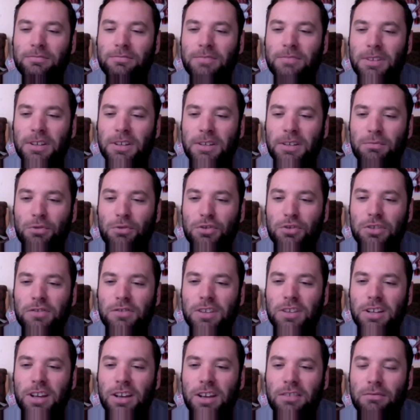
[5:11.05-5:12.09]
music
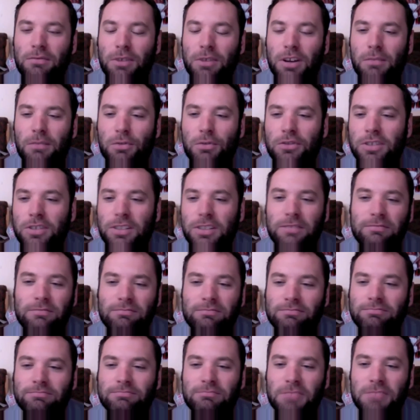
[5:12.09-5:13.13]
video, music
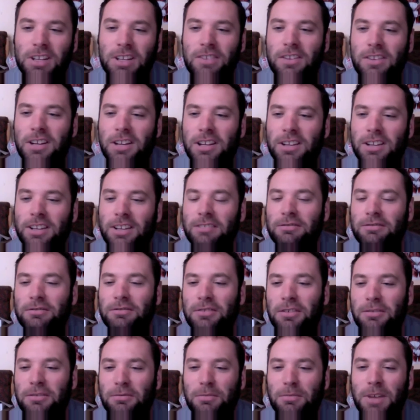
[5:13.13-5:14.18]
DVD thing
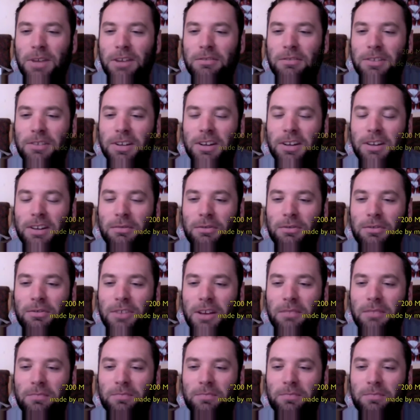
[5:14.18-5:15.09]
for about with